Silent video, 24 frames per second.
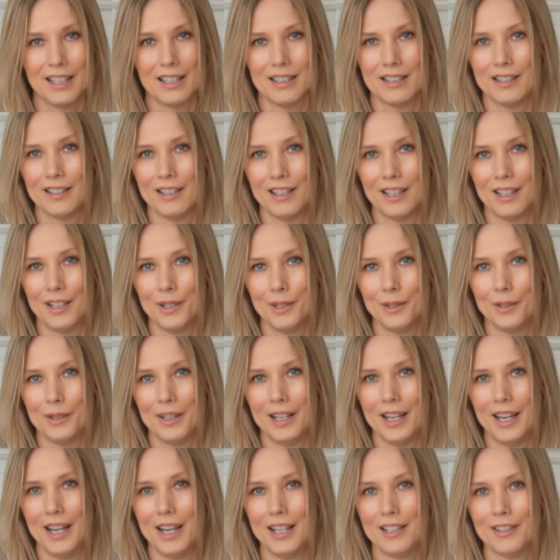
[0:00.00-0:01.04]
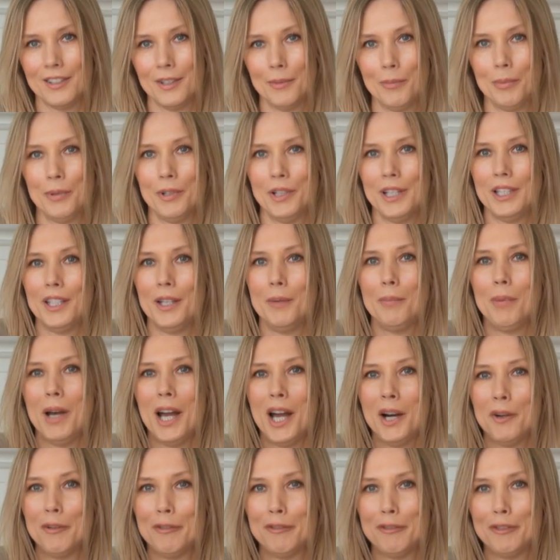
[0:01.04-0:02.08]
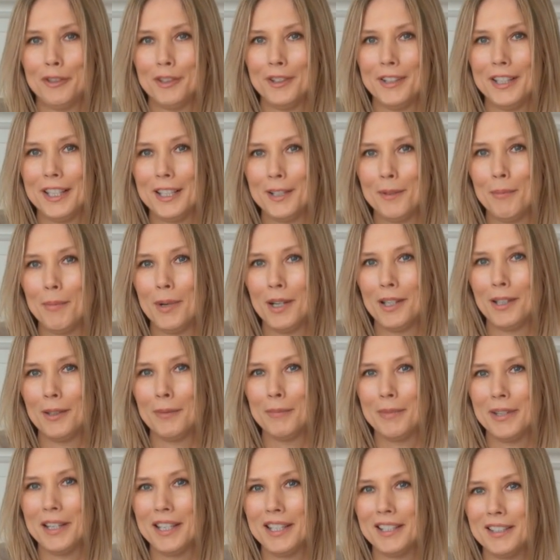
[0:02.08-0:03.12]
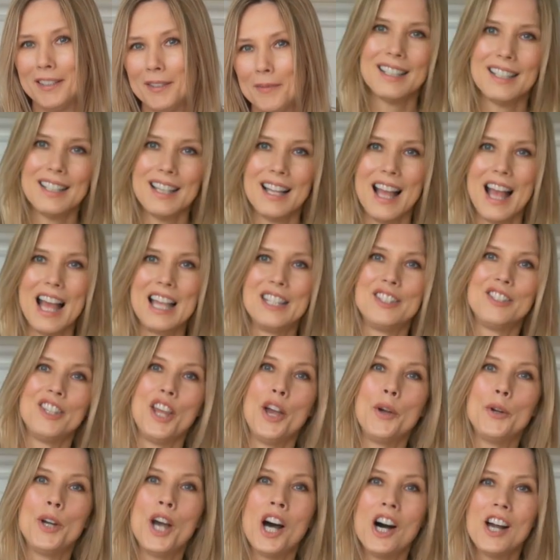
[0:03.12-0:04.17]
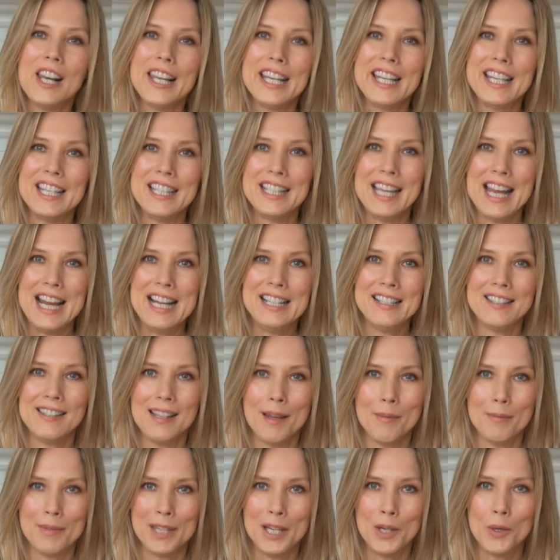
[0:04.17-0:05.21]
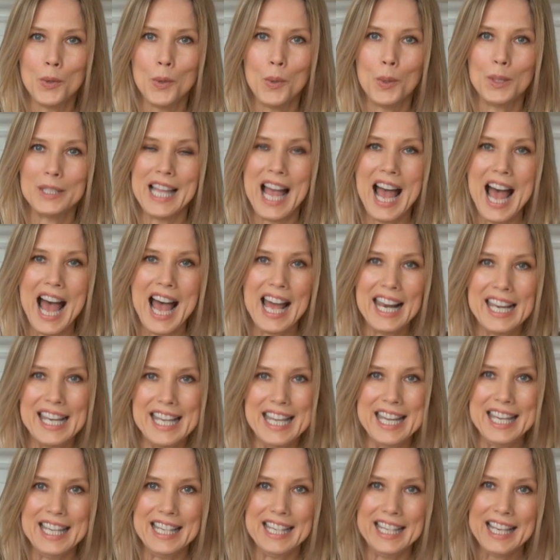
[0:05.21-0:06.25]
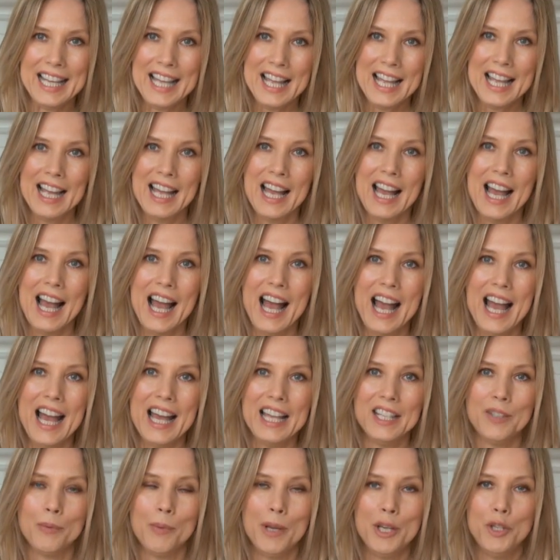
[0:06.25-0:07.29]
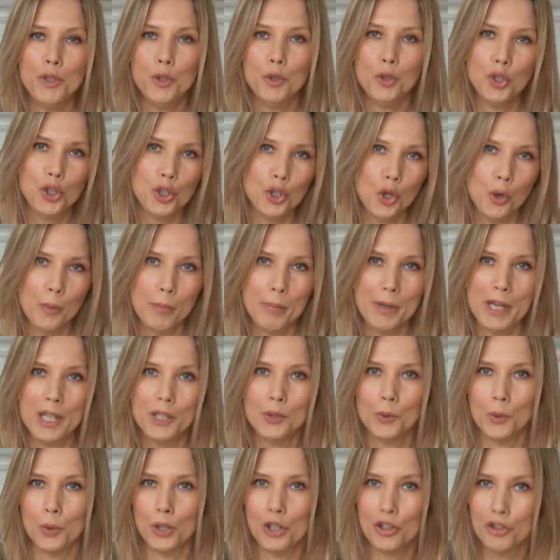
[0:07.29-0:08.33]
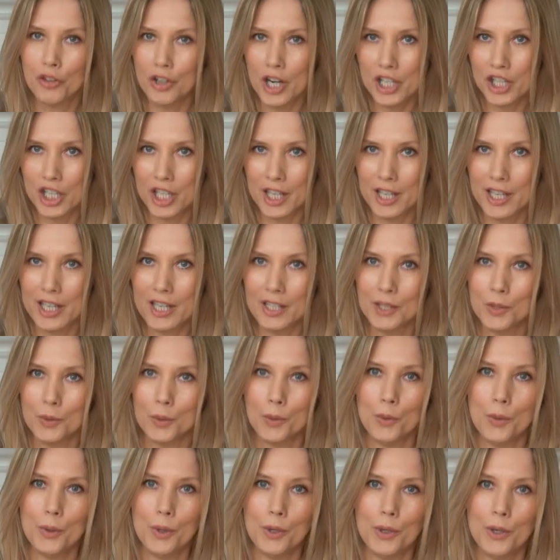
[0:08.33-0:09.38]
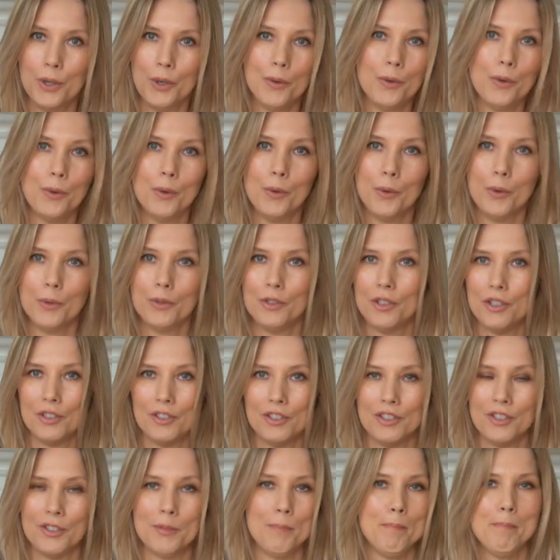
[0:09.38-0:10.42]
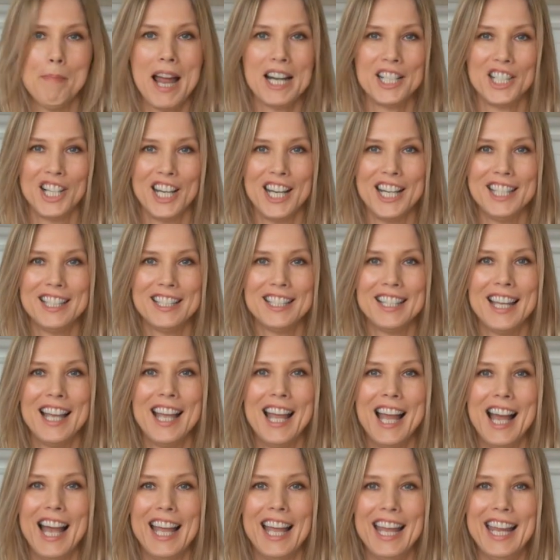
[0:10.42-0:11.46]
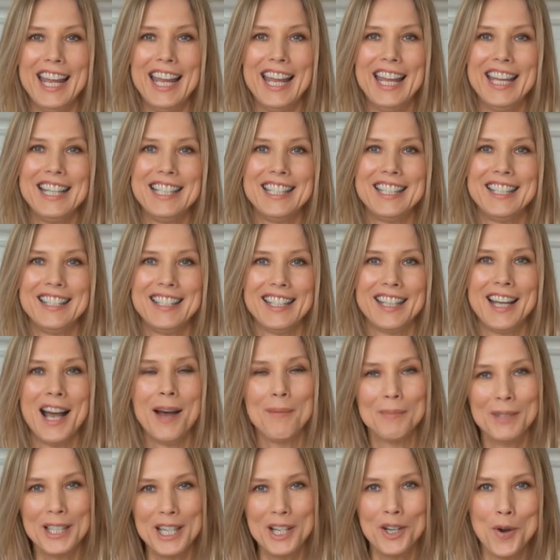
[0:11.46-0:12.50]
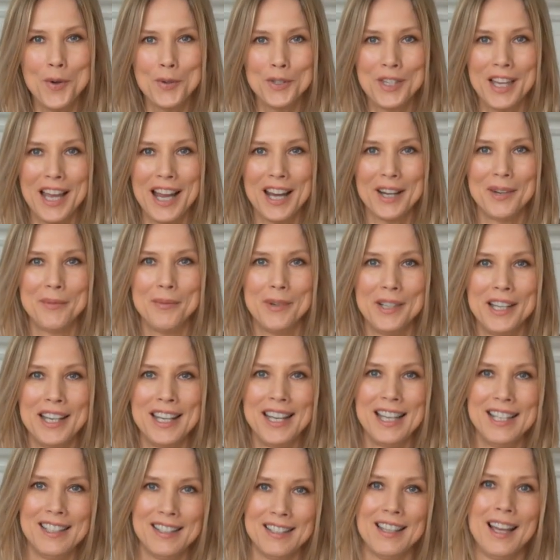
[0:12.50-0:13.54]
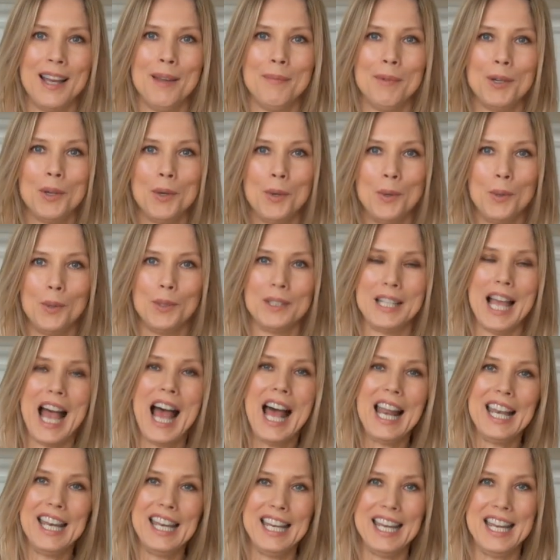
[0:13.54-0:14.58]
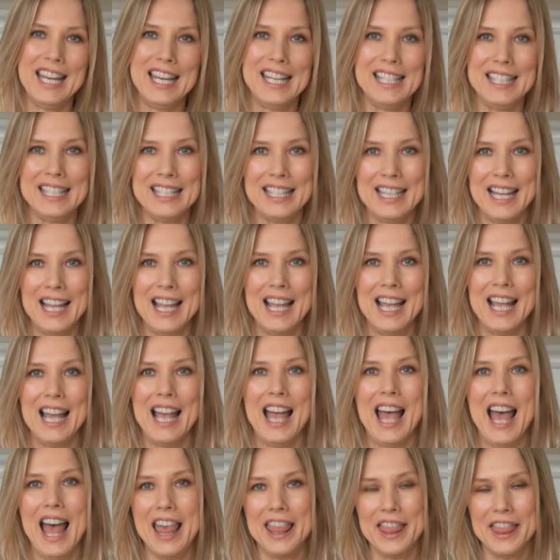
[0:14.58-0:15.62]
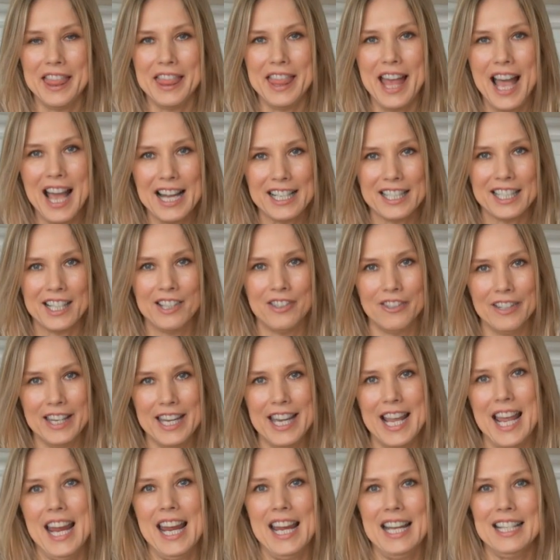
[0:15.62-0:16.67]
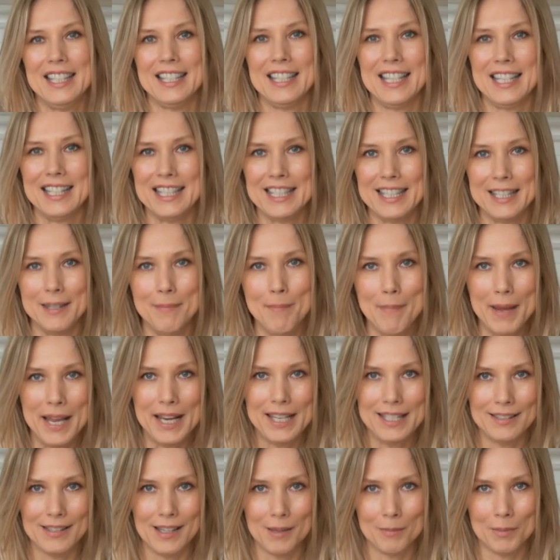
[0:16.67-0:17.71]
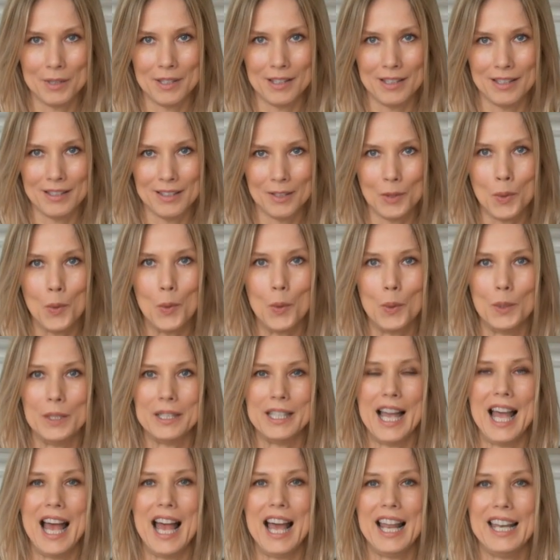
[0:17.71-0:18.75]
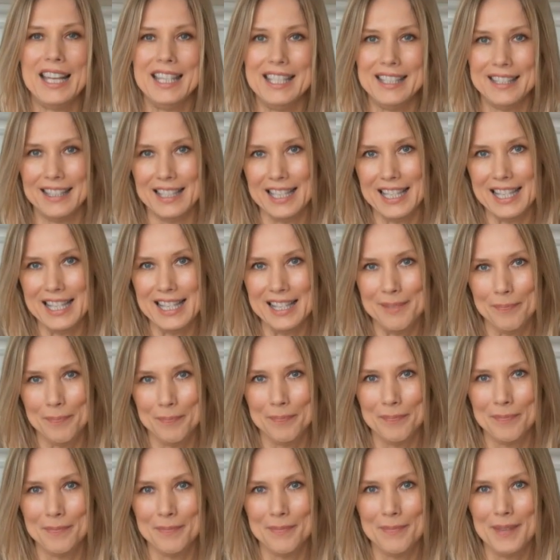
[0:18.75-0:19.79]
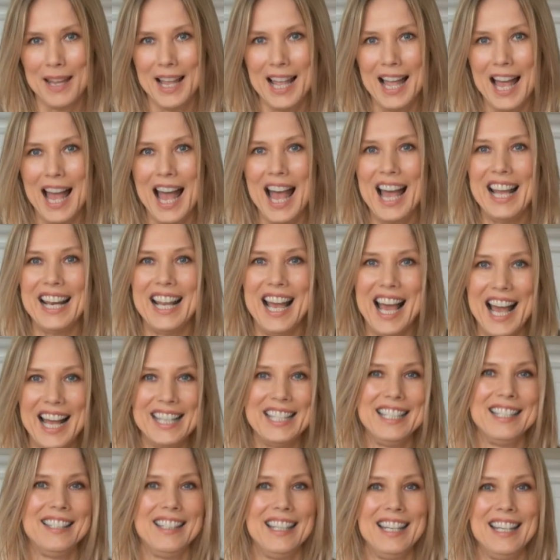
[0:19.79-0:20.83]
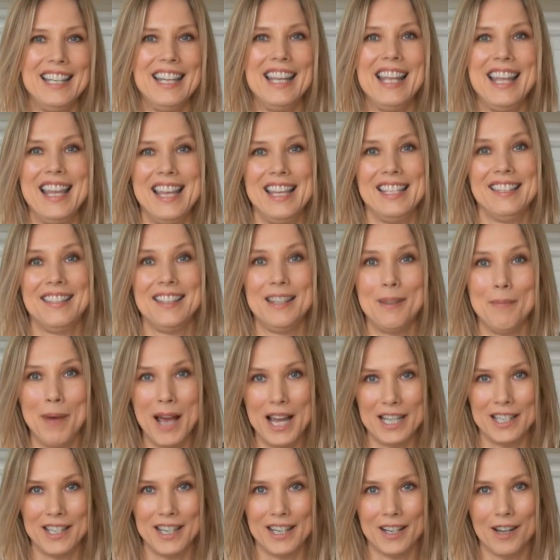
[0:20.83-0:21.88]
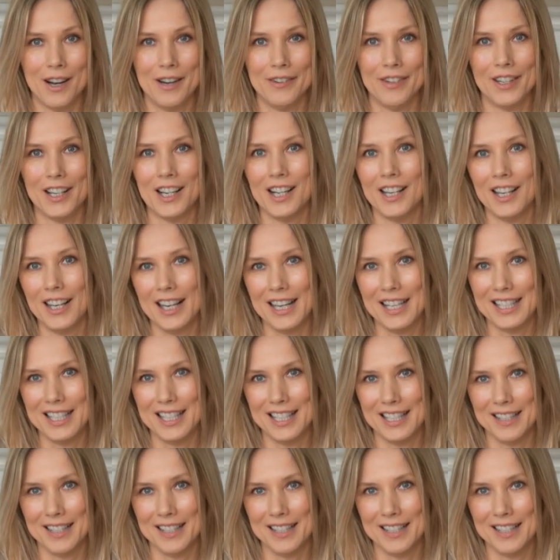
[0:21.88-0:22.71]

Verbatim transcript: So it's a pretty powerful little bulb this. So garlic contains something called alliin, and when you chop it or crush it or, or just smash it, it comes in contact with an enzyme called alliinase, and that creates a smelly substance called allicin. And allicin is the magic of garlic.